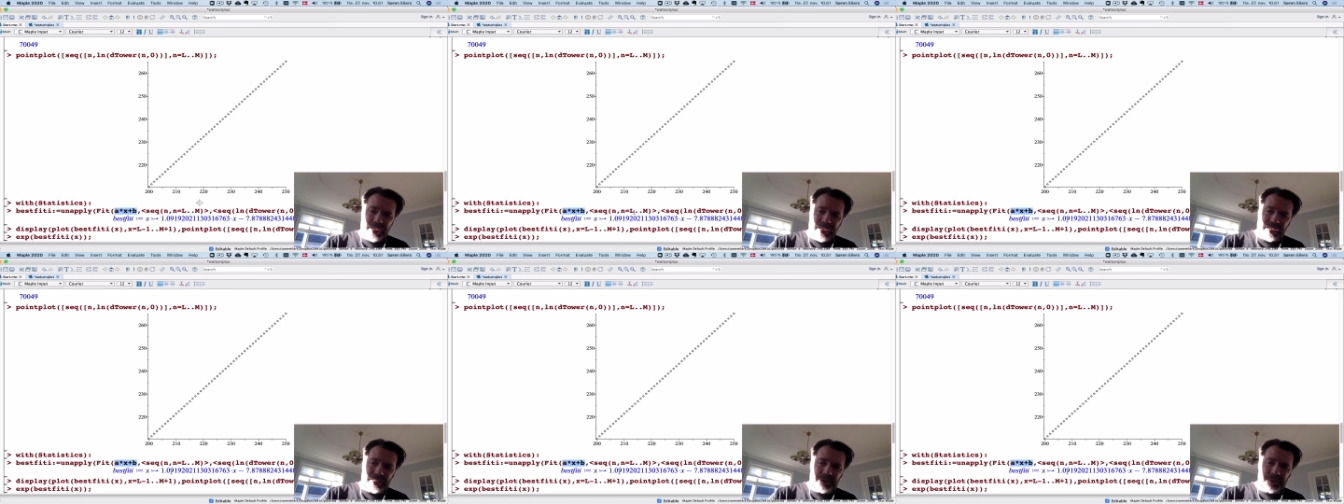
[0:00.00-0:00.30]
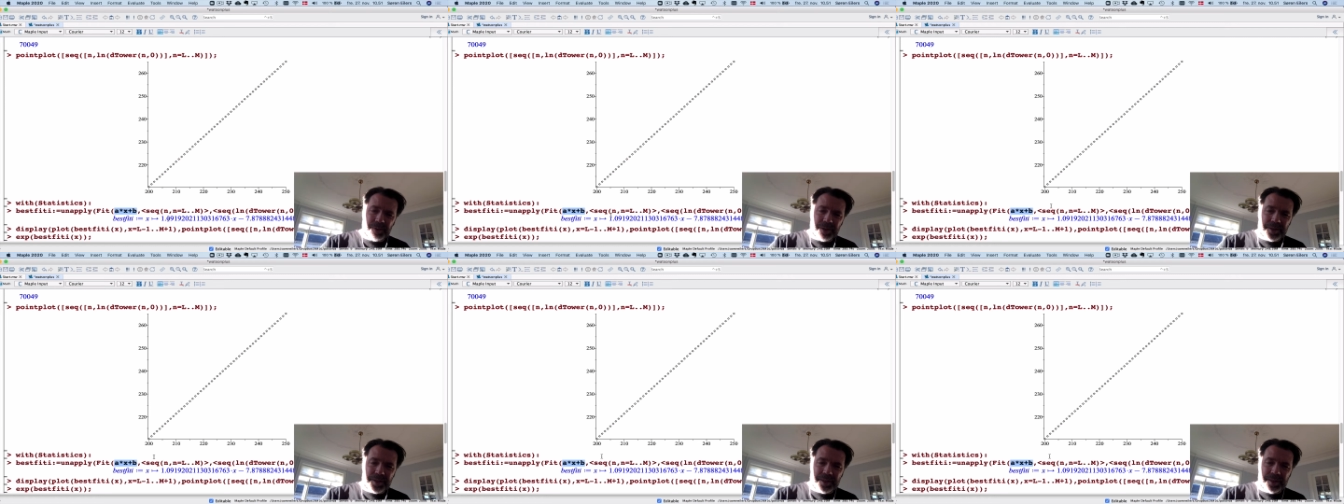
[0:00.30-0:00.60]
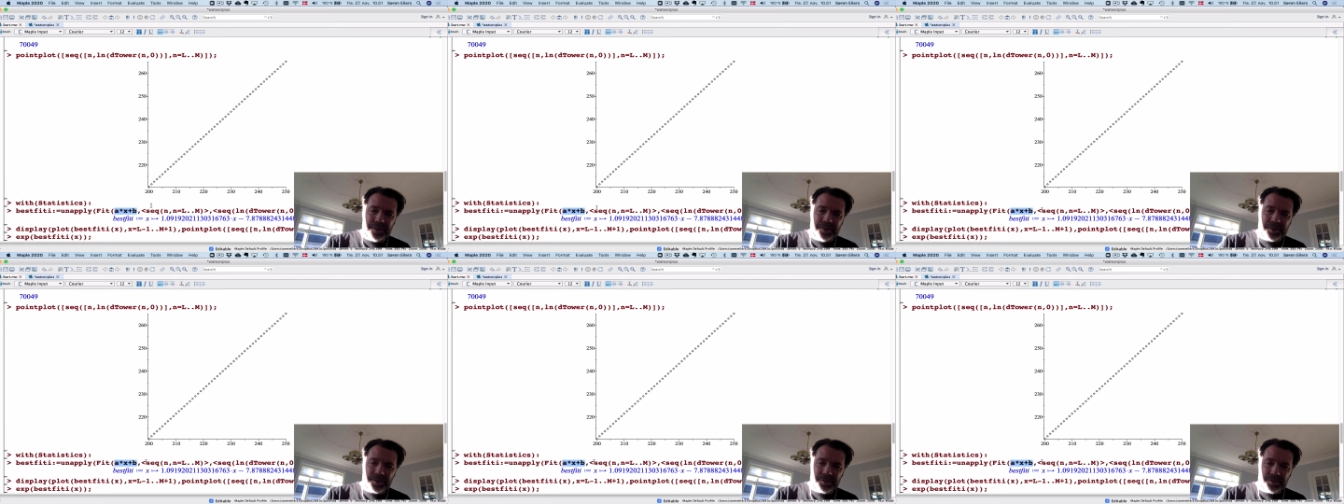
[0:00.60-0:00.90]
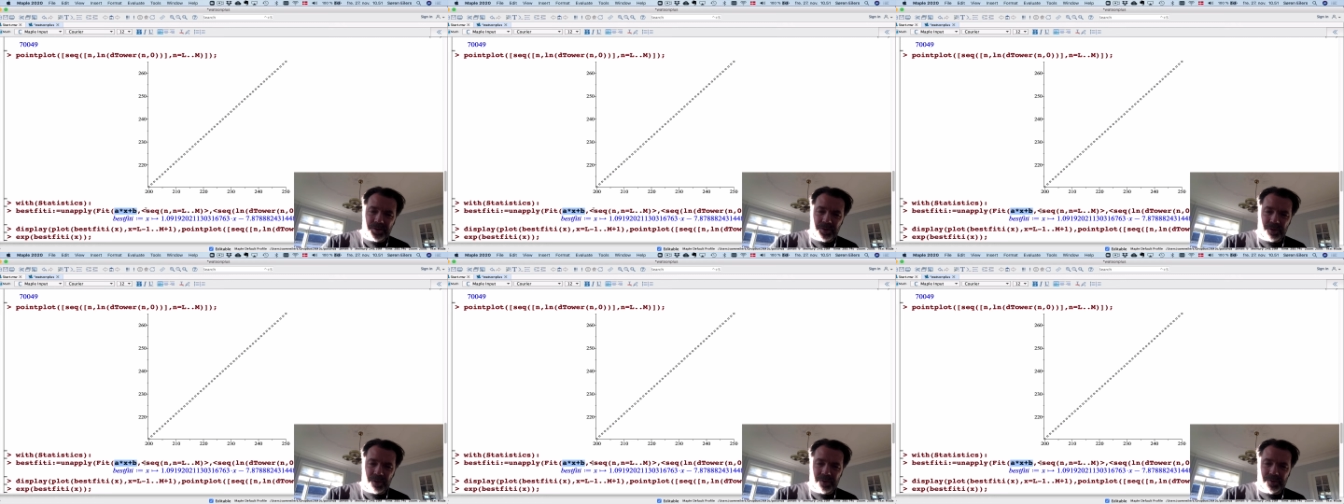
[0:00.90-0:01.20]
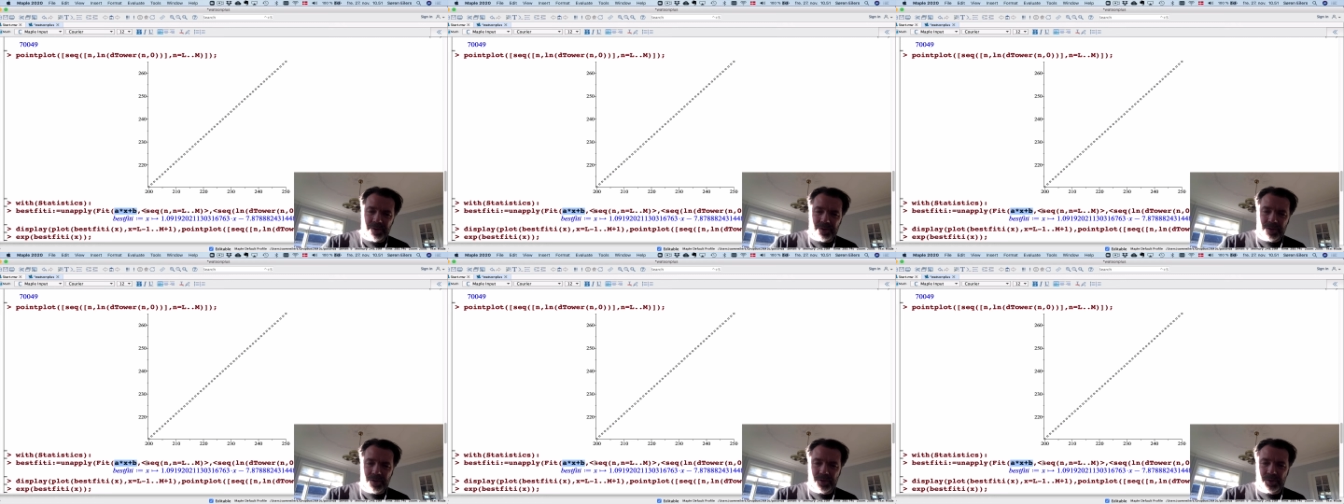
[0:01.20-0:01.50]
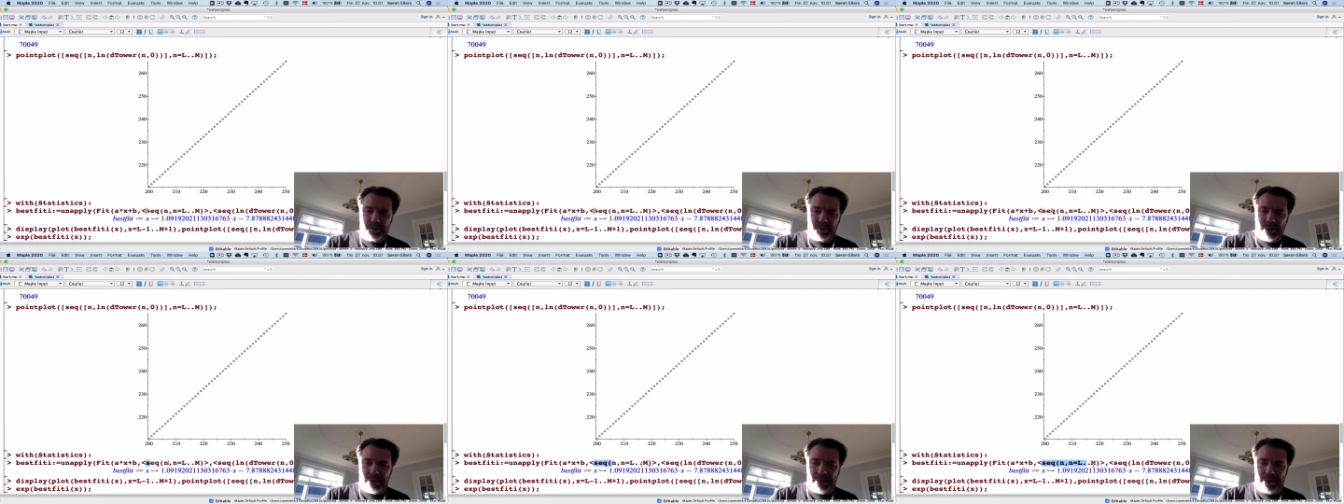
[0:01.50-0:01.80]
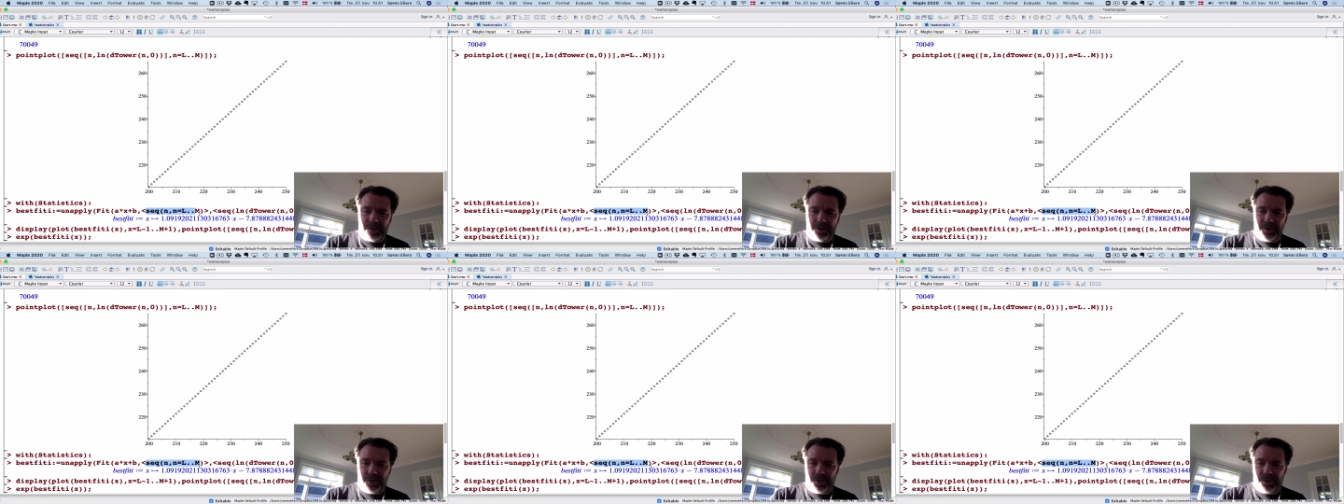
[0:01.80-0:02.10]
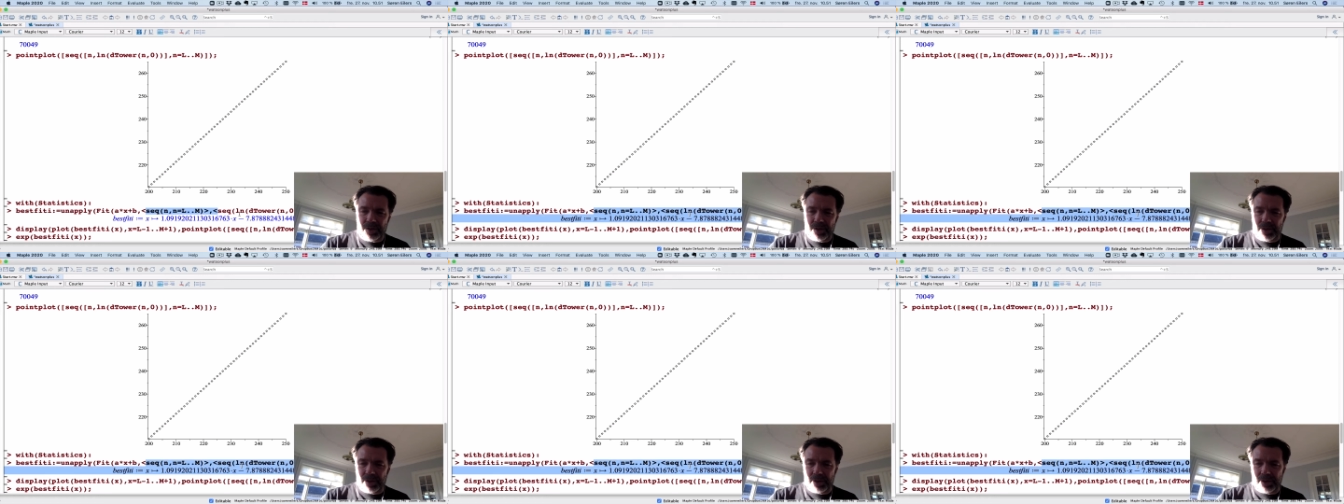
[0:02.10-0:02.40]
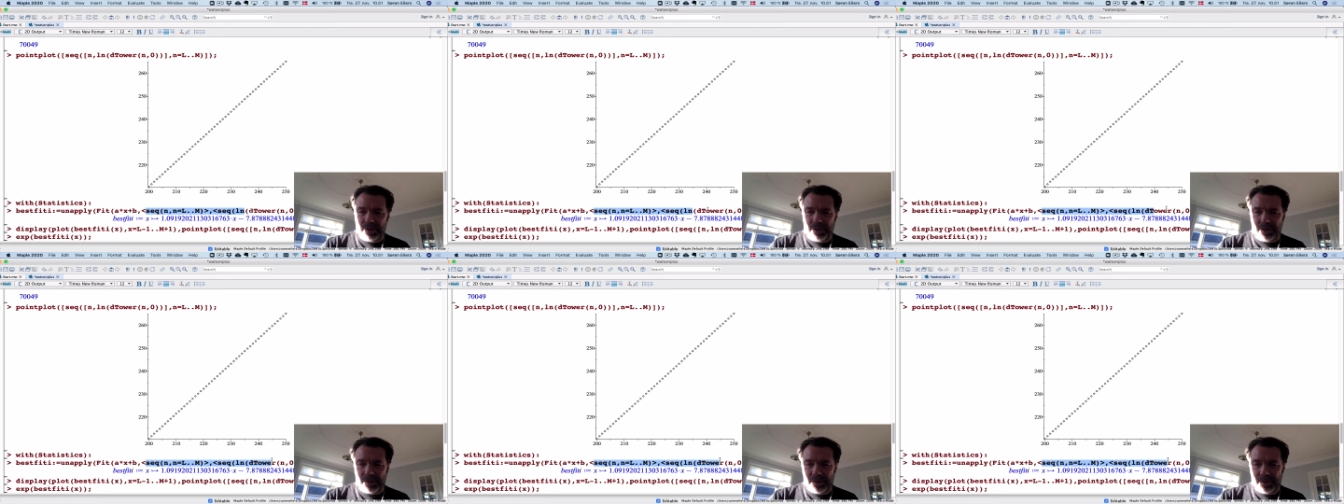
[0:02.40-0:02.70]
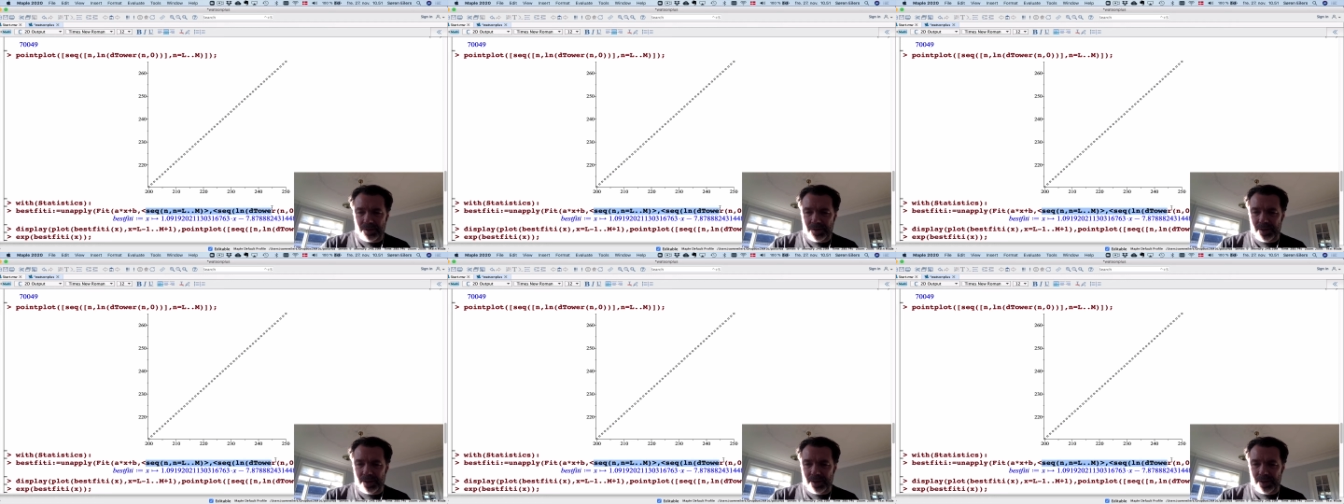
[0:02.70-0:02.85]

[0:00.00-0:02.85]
And you can see there's sort of a strange uh,